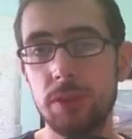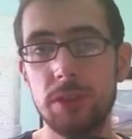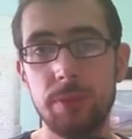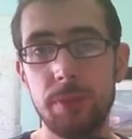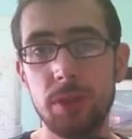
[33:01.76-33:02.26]

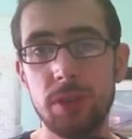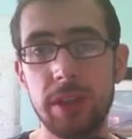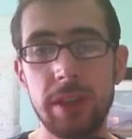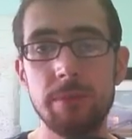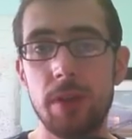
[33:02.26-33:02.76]
distribution
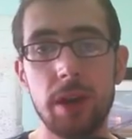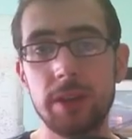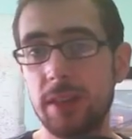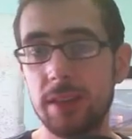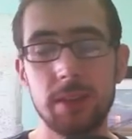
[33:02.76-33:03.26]
and then
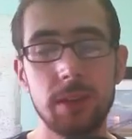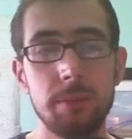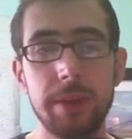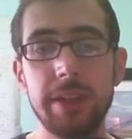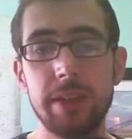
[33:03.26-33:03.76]
market it as a
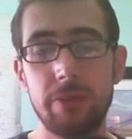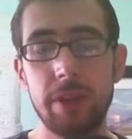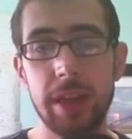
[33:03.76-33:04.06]
completely different